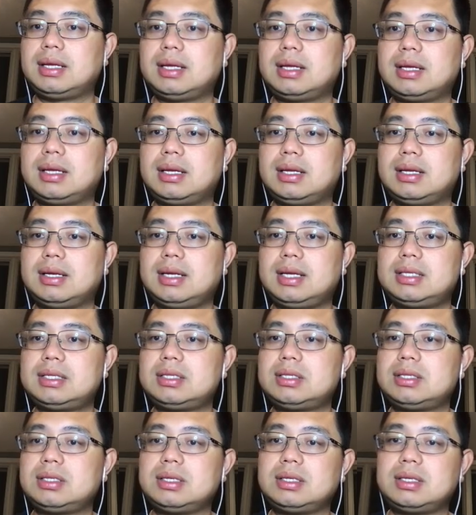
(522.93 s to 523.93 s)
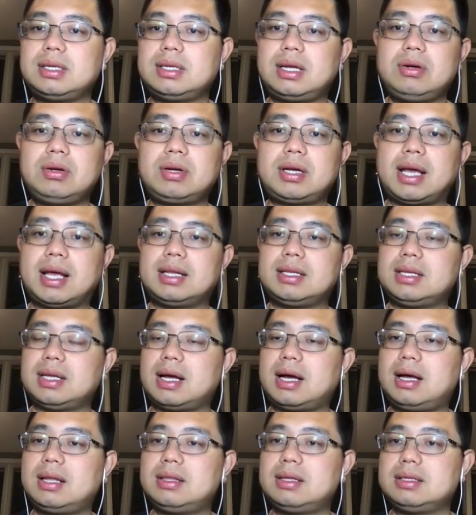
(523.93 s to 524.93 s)
and let's now look at the
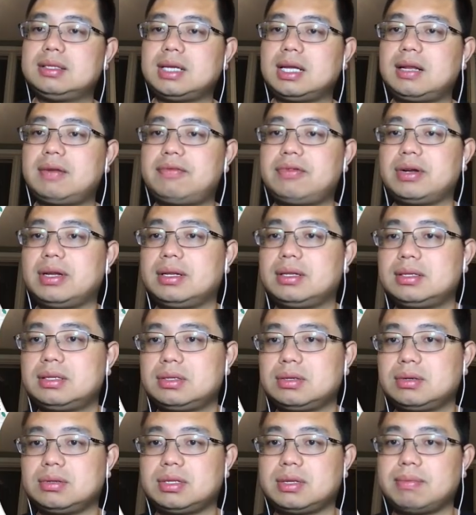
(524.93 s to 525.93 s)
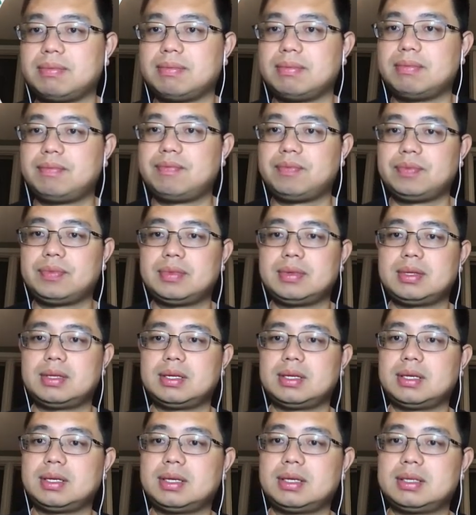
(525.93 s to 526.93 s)
other data frame. So the
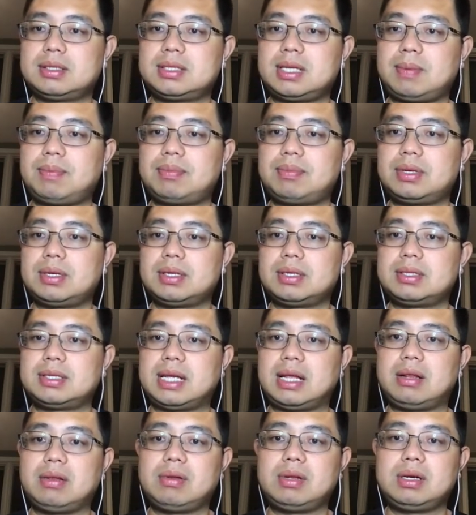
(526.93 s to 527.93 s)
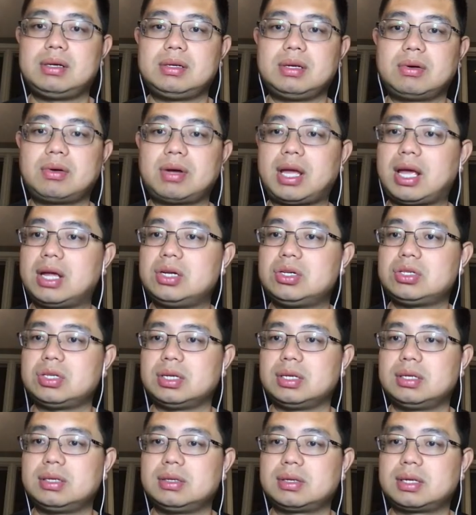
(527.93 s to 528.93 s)
the uh, cellular location.
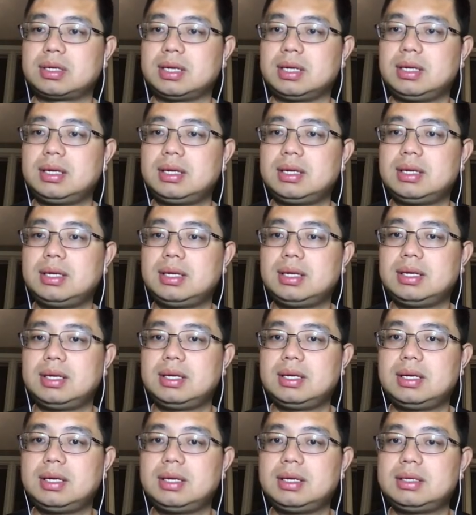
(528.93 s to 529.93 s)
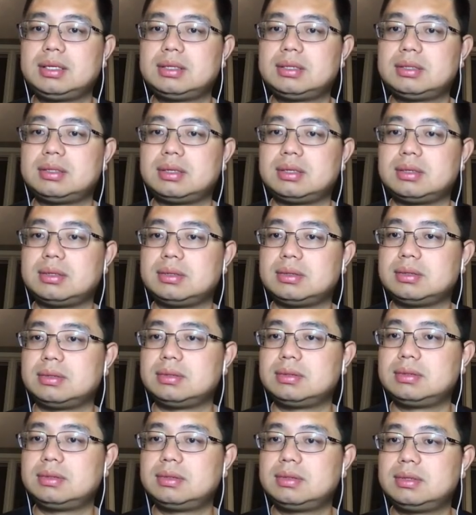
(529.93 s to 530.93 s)
Okay, so
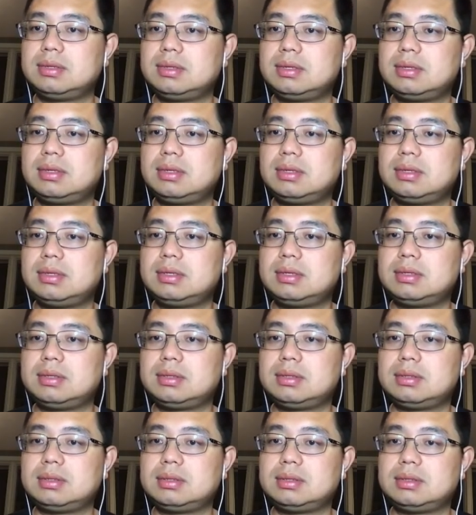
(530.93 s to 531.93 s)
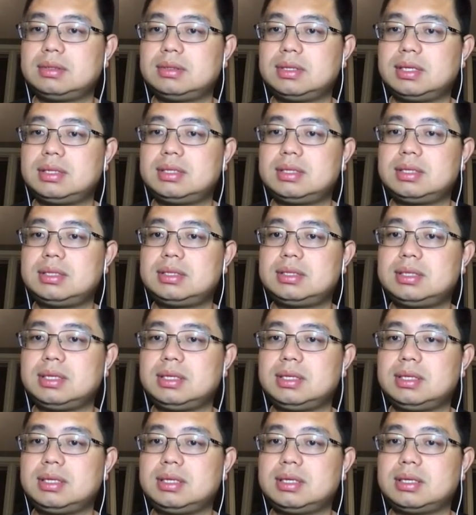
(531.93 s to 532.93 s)
this is
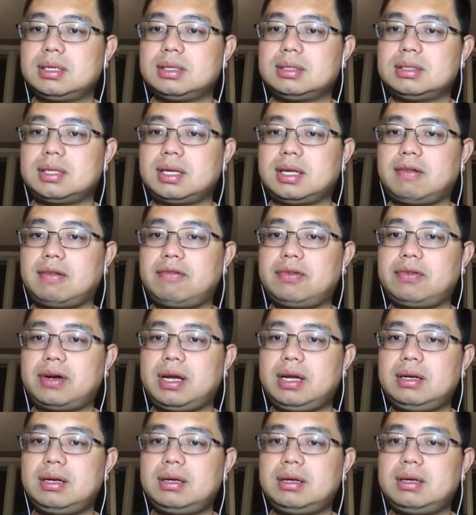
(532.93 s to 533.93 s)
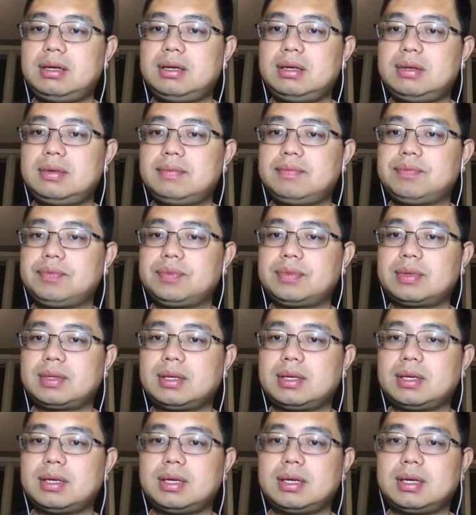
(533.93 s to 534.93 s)
the uh, data frame,
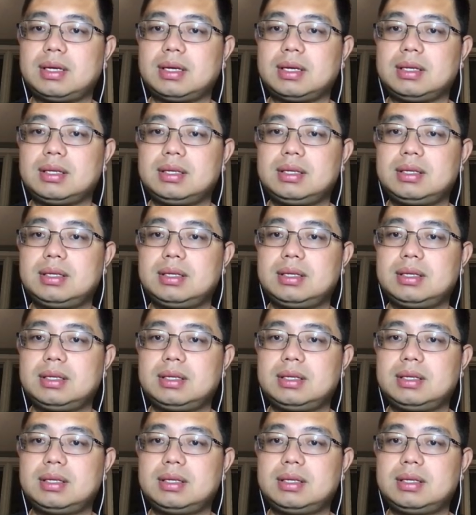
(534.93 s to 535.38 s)
and